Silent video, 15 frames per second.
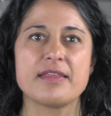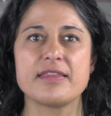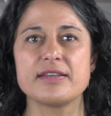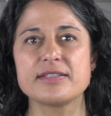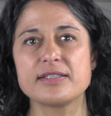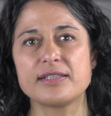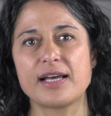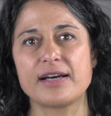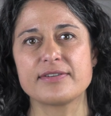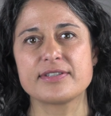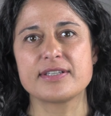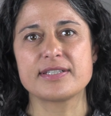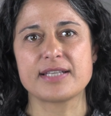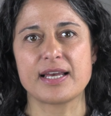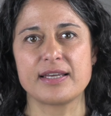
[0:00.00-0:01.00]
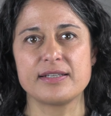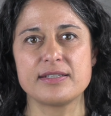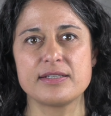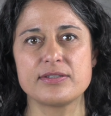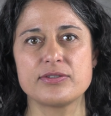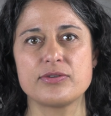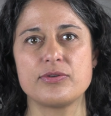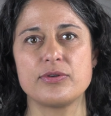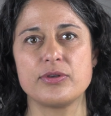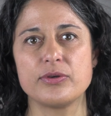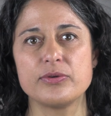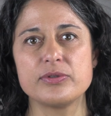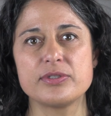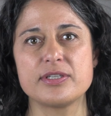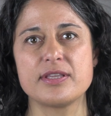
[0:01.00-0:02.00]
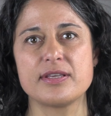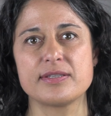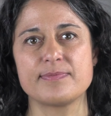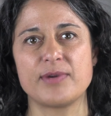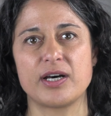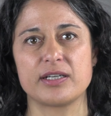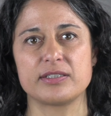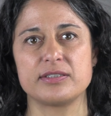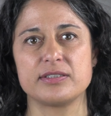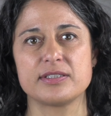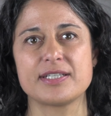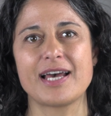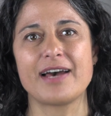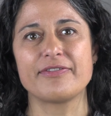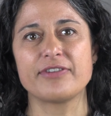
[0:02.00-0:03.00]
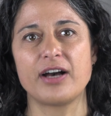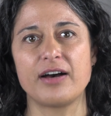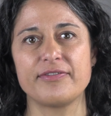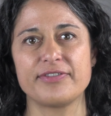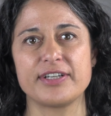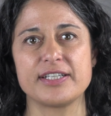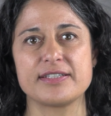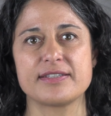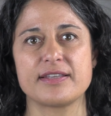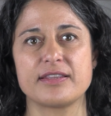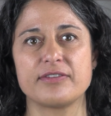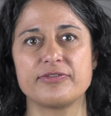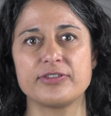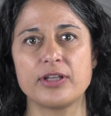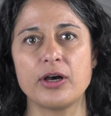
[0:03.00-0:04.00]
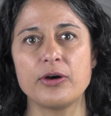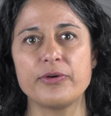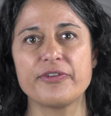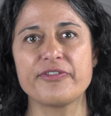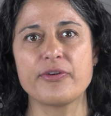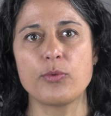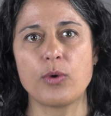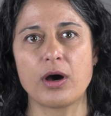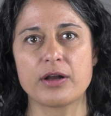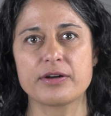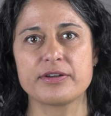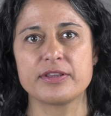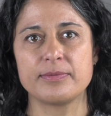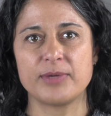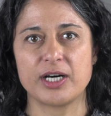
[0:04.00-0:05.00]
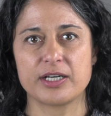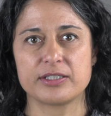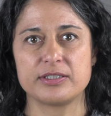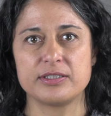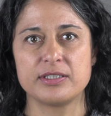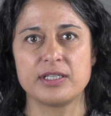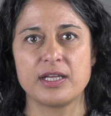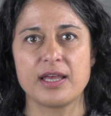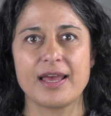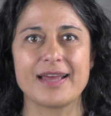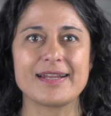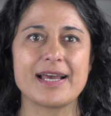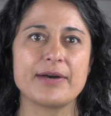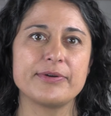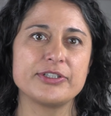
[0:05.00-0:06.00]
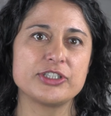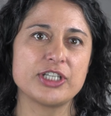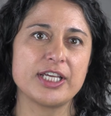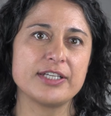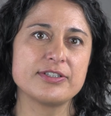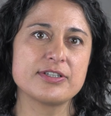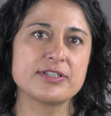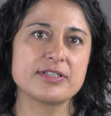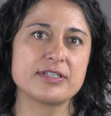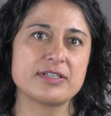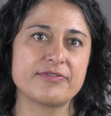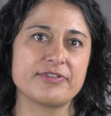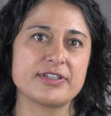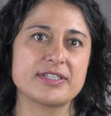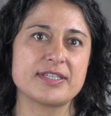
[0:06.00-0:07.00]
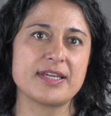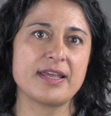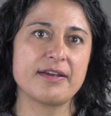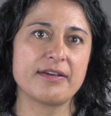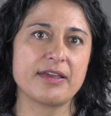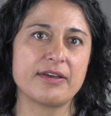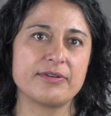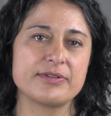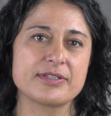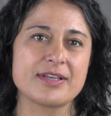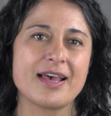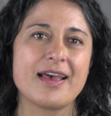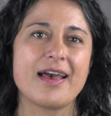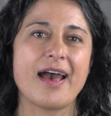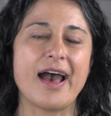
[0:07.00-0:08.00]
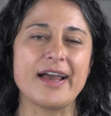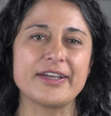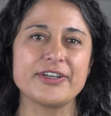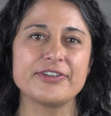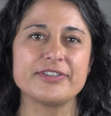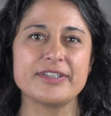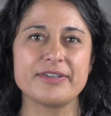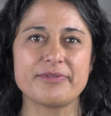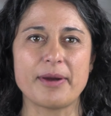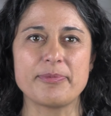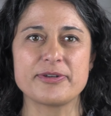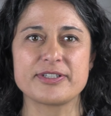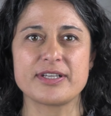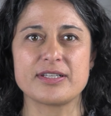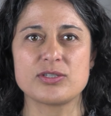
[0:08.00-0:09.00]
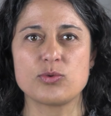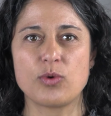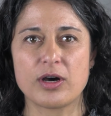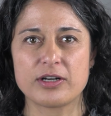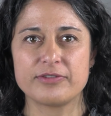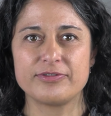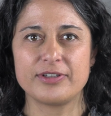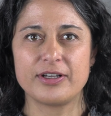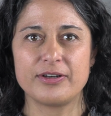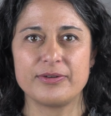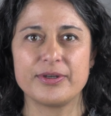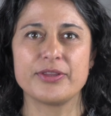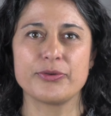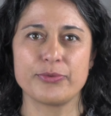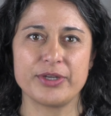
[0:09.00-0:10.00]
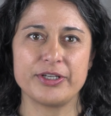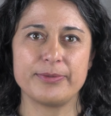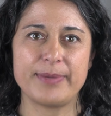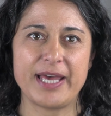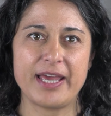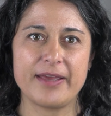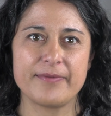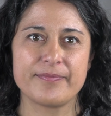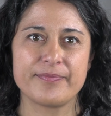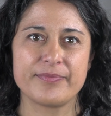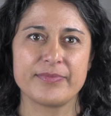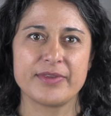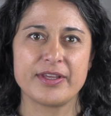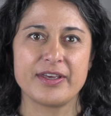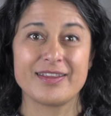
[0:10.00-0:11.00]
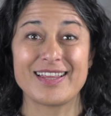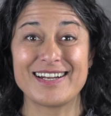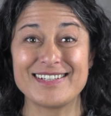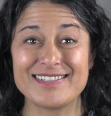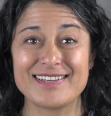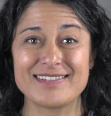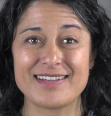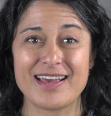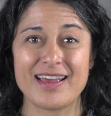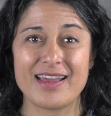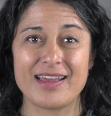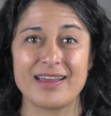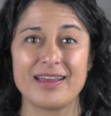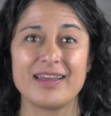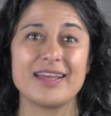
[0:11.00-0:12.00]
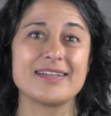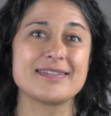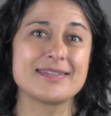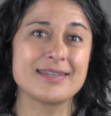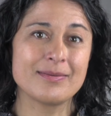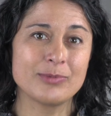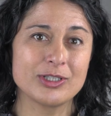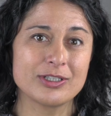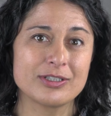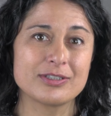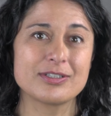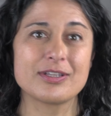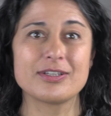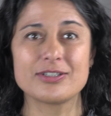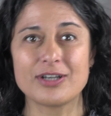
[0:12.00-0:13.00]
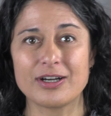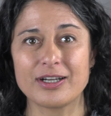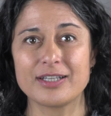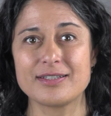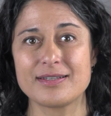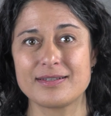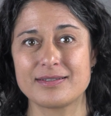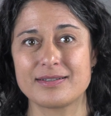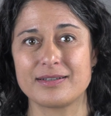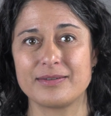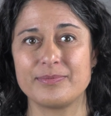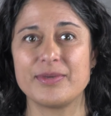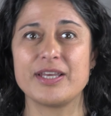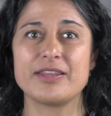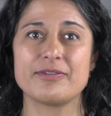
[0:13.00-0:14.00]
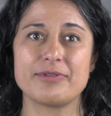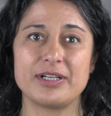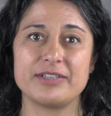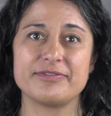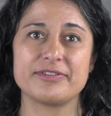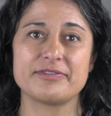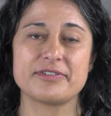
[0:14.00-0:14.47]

This allows the scientists who used this model to have confidence that the flow of the water in the model and how it changes in different scenarios accurately represents water flow in the real bay. That is to say, it's similar to the target system in the relevant